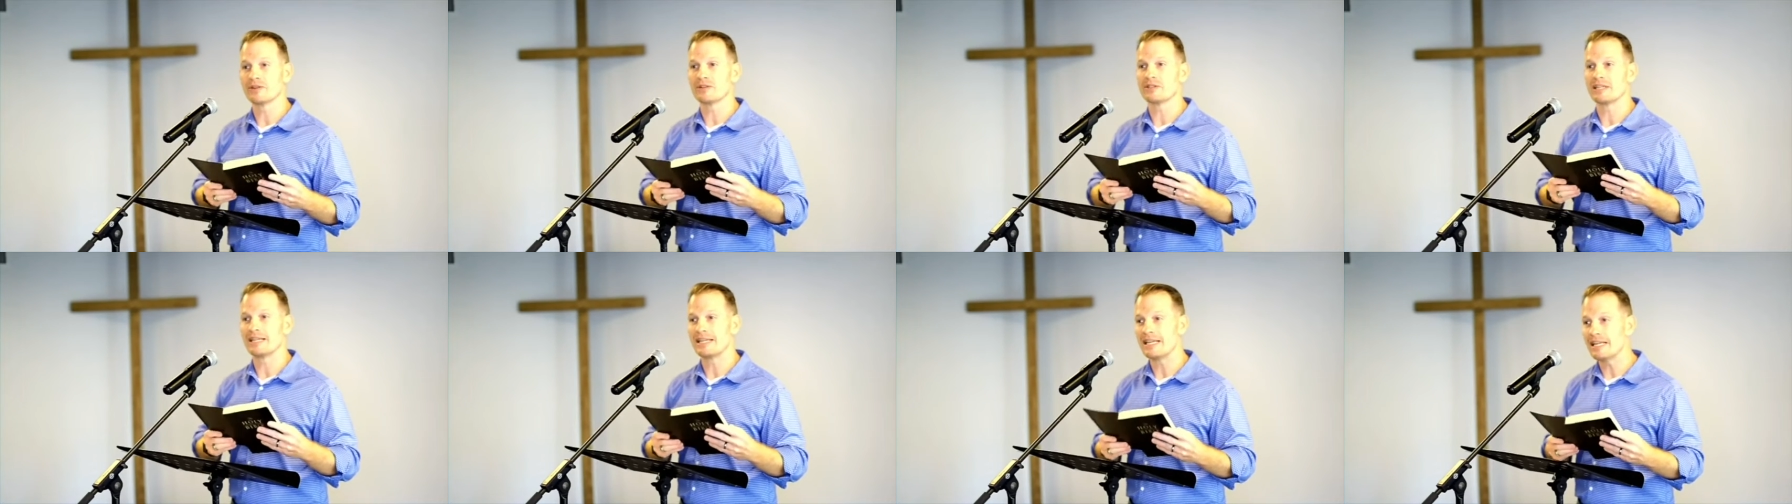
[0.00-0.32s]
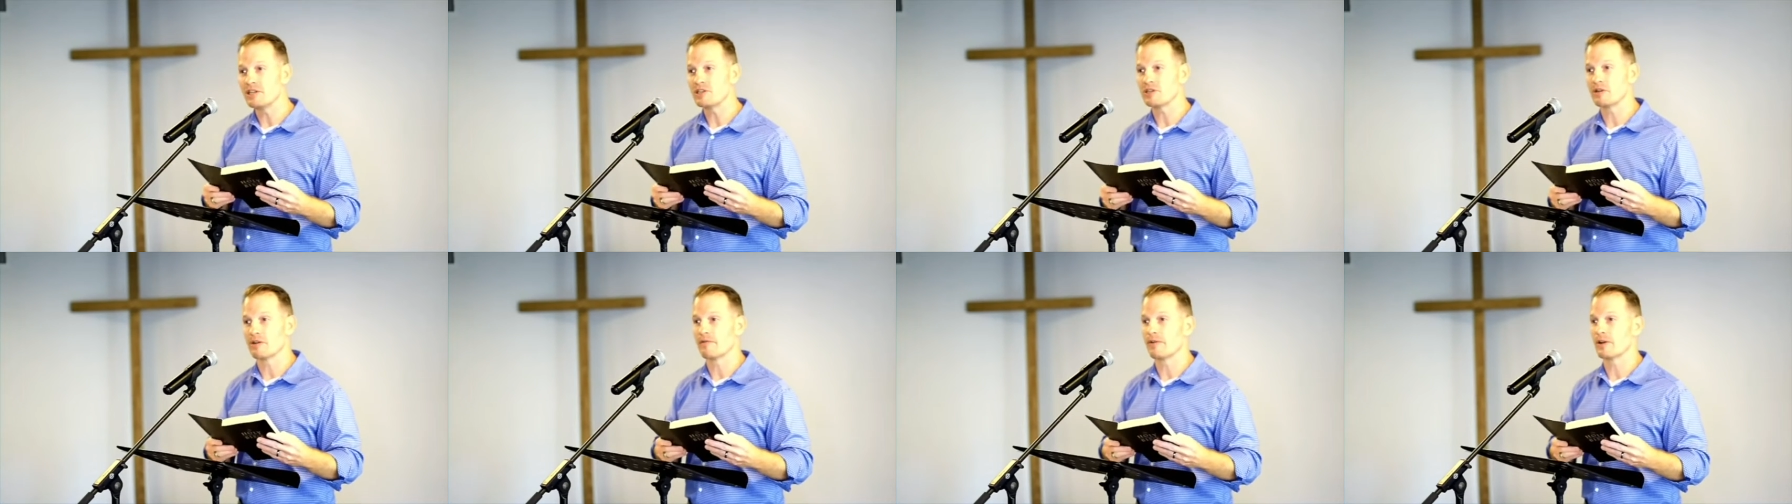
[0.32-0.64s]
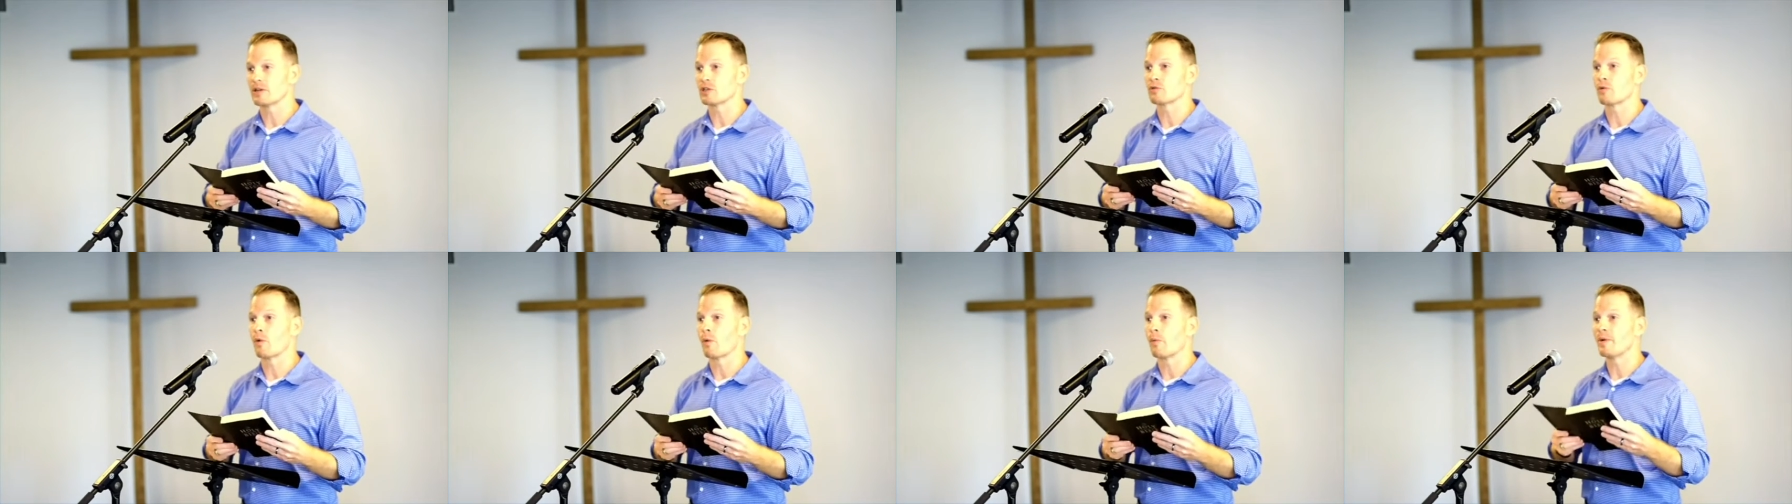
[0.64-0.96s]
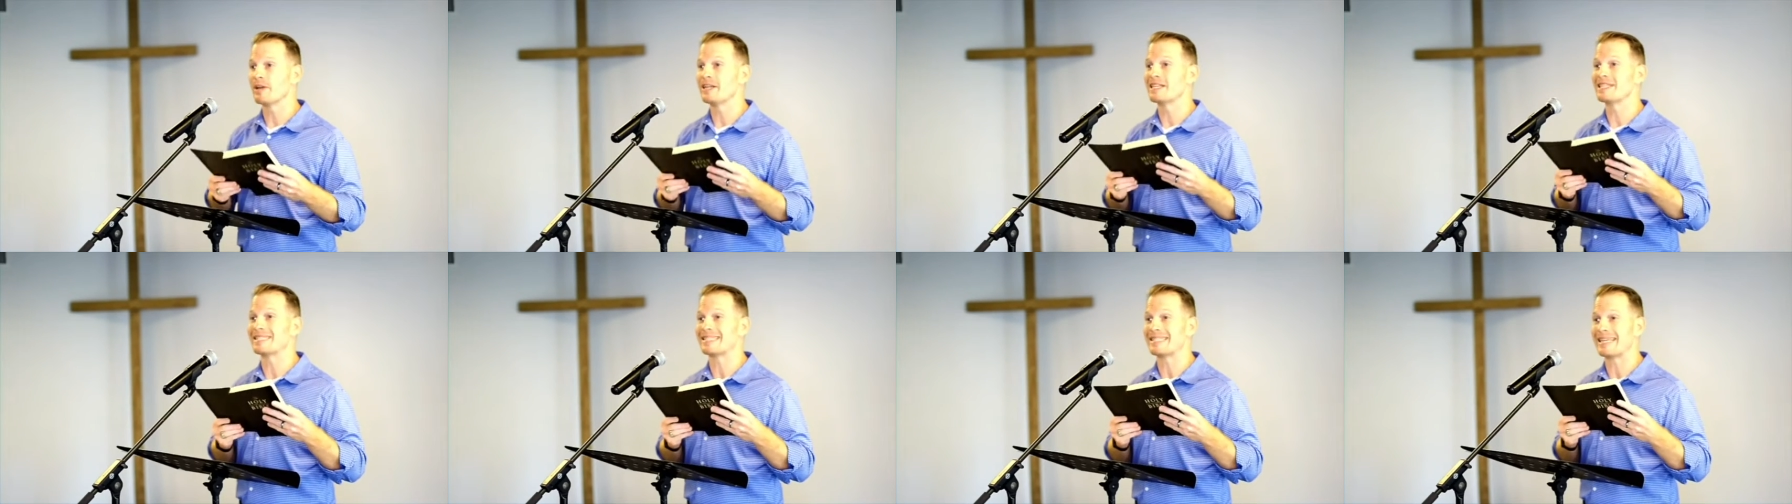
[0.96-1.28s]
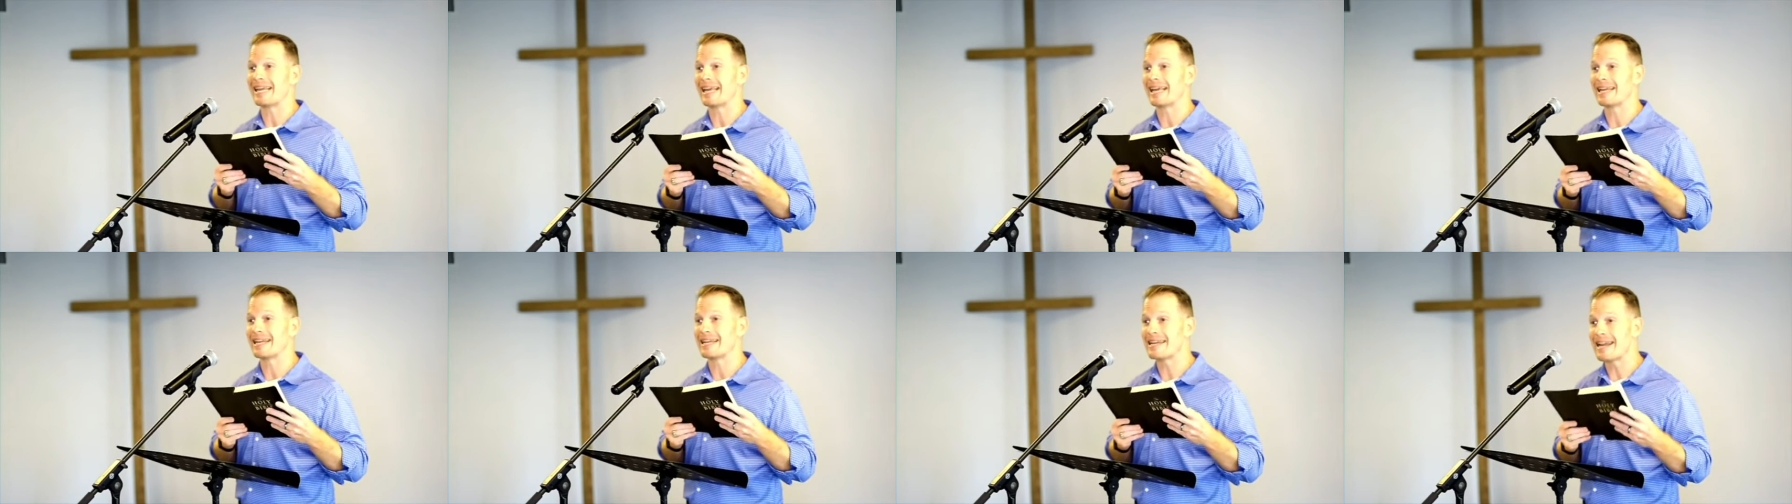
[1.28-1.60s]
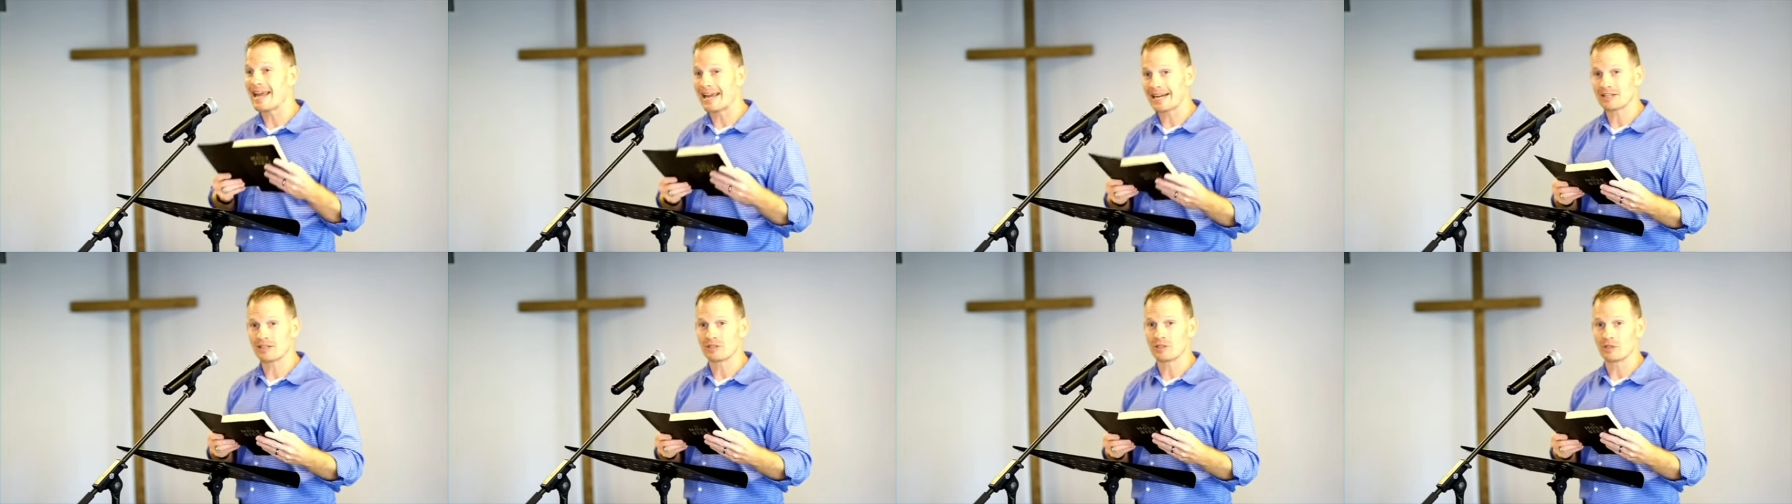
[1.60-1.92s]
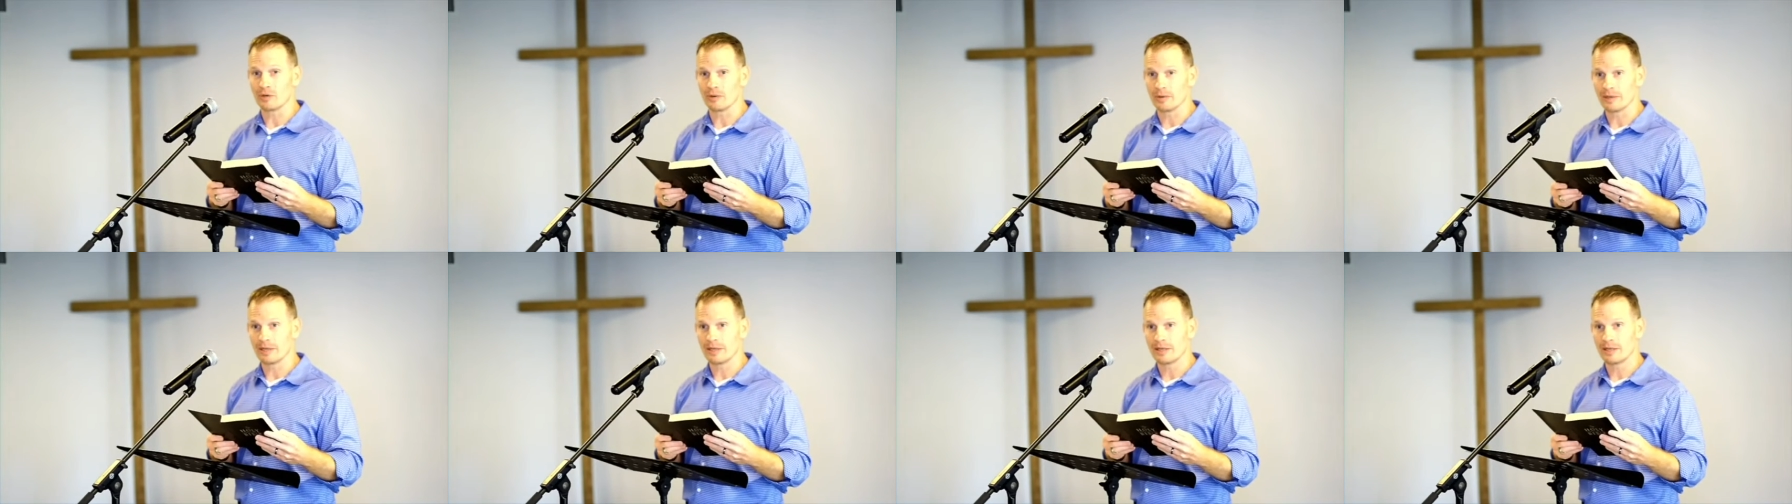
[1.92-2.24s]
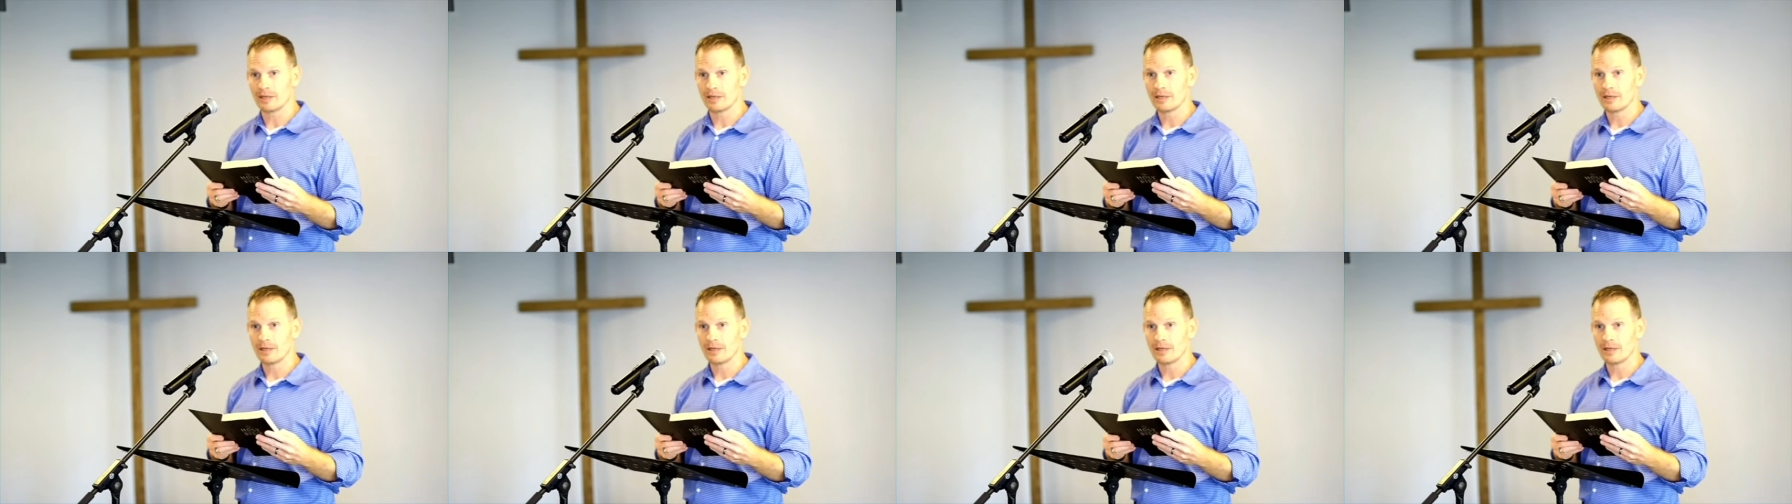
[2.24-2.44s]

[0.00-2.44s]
in each of us when we stand next to it.